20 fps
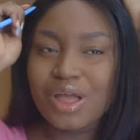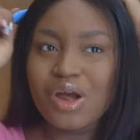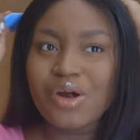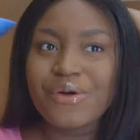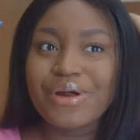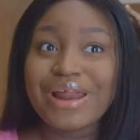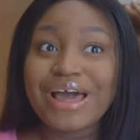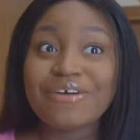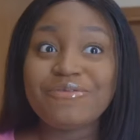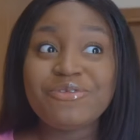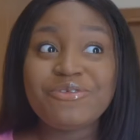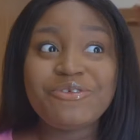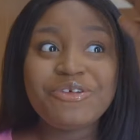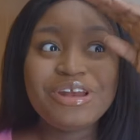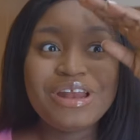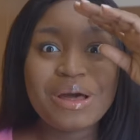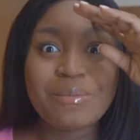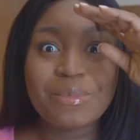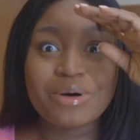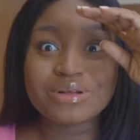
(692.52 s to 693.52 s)
But I've been
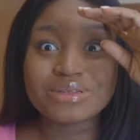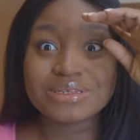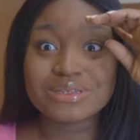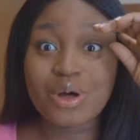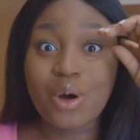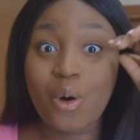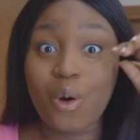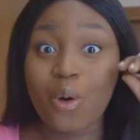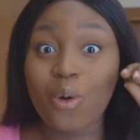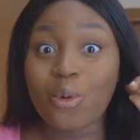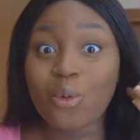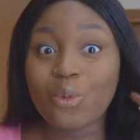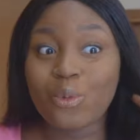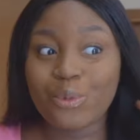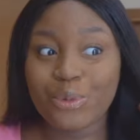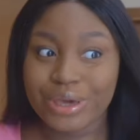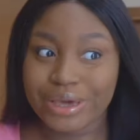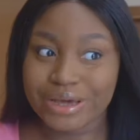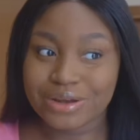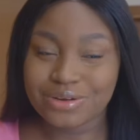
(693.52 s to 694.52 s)
reading about it all
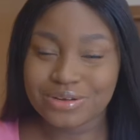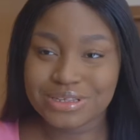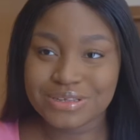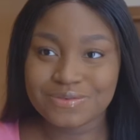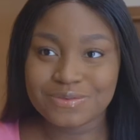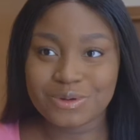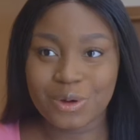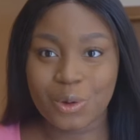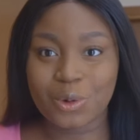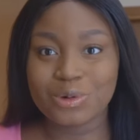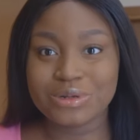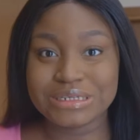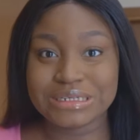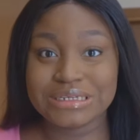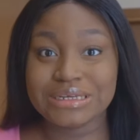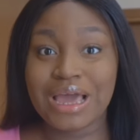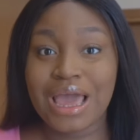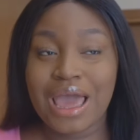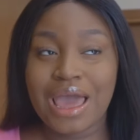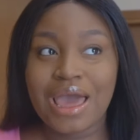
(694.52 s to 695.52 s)
week, not even all
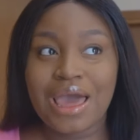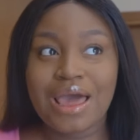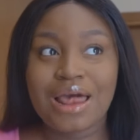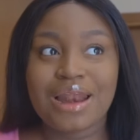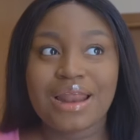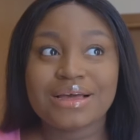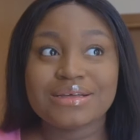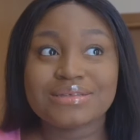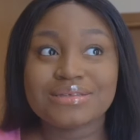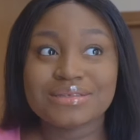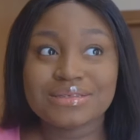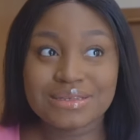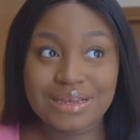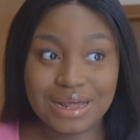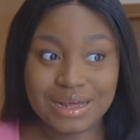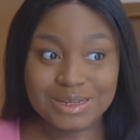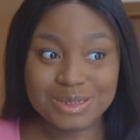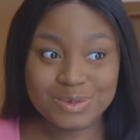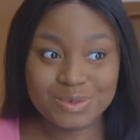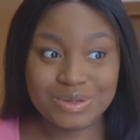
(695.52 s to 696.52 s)
day, like since
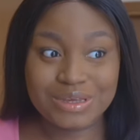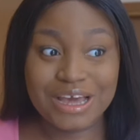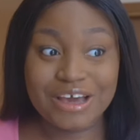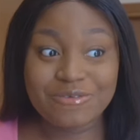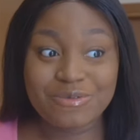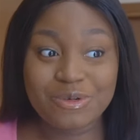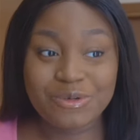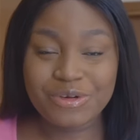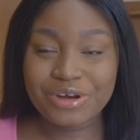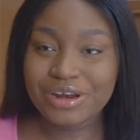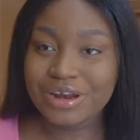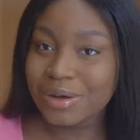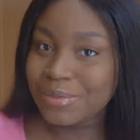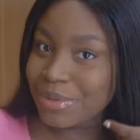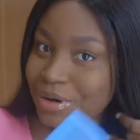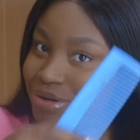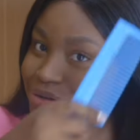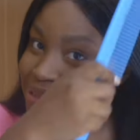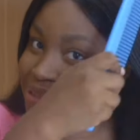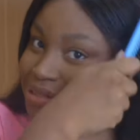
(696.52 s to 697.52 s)
last week I've been reading
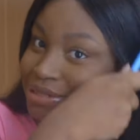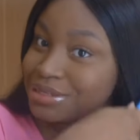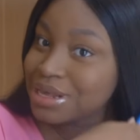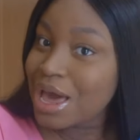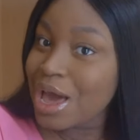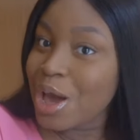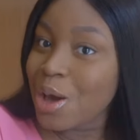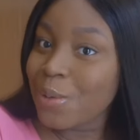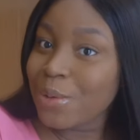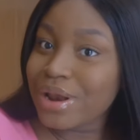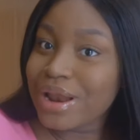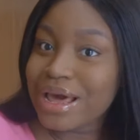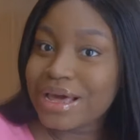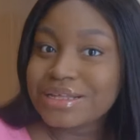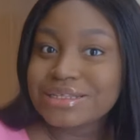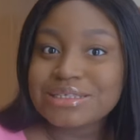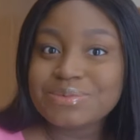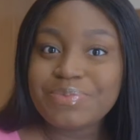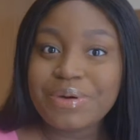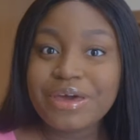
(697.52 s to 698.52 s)
about it, whether
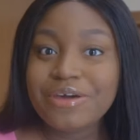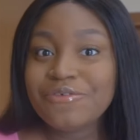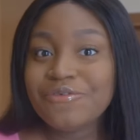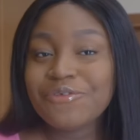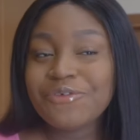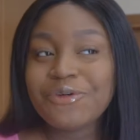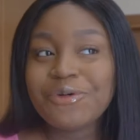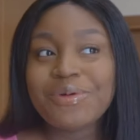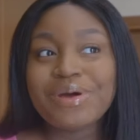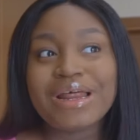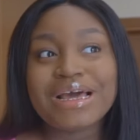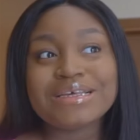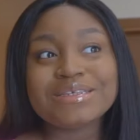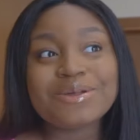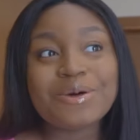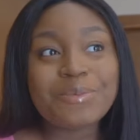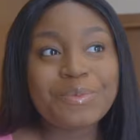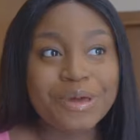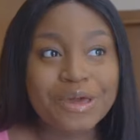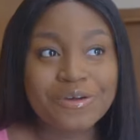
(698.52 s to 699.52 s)
it's painful, whether it's
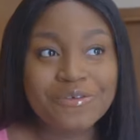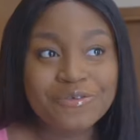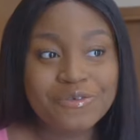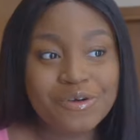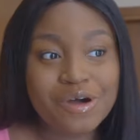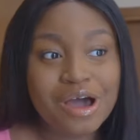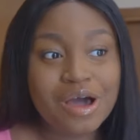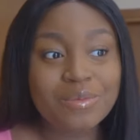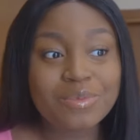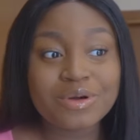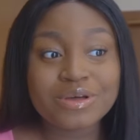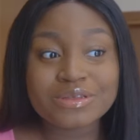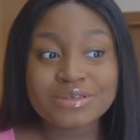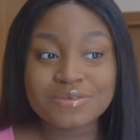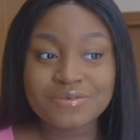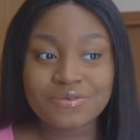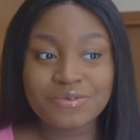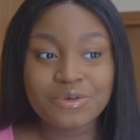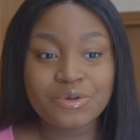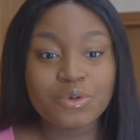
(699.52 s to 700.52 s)
not painful, how I'm going to
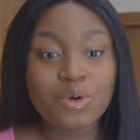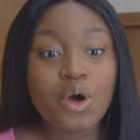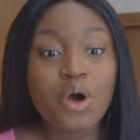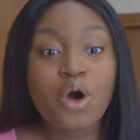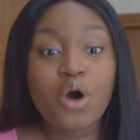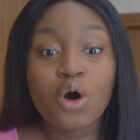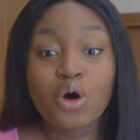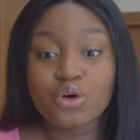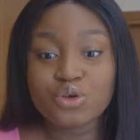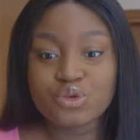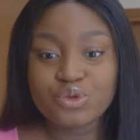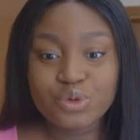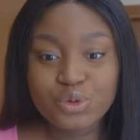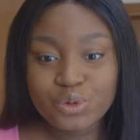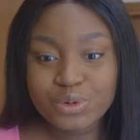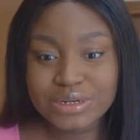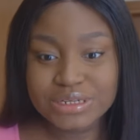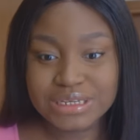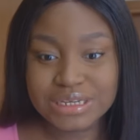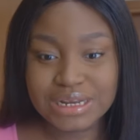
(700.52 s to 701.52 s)
feel.
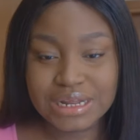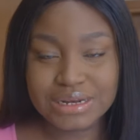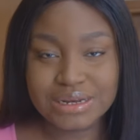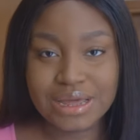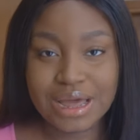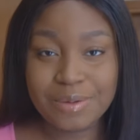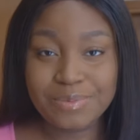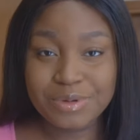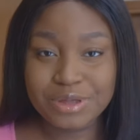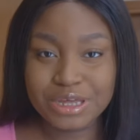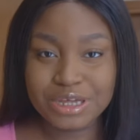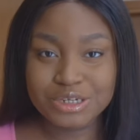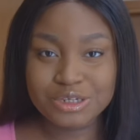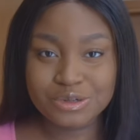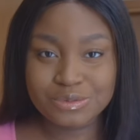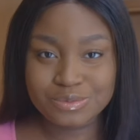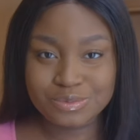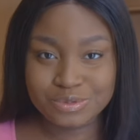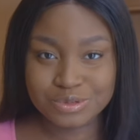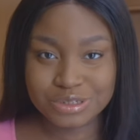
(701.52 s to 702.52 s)
Although they said that the
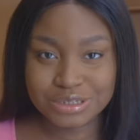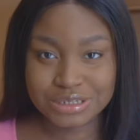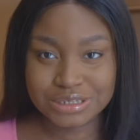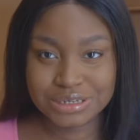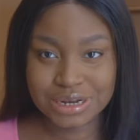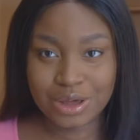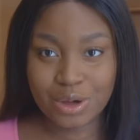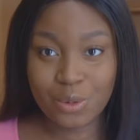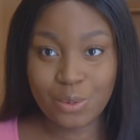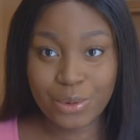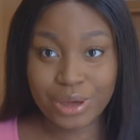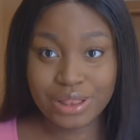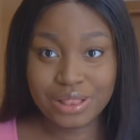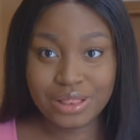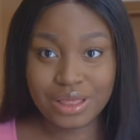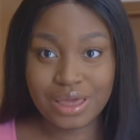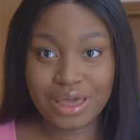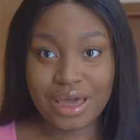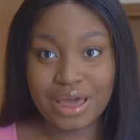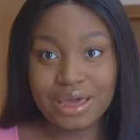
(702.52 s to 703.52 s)
application process, like when
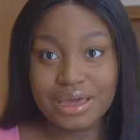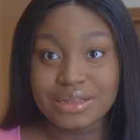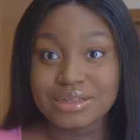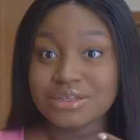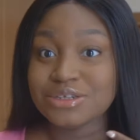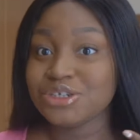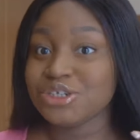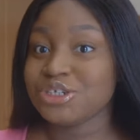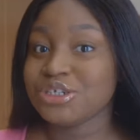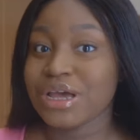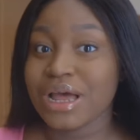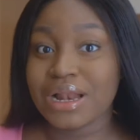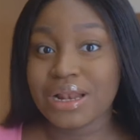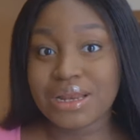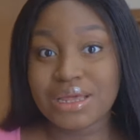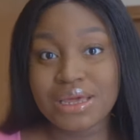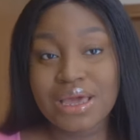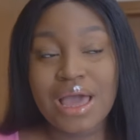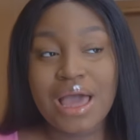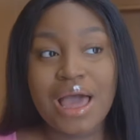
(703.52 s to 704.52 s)
they are
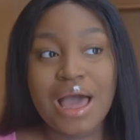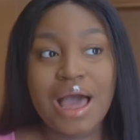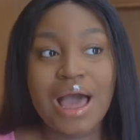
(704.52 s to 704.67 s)
initially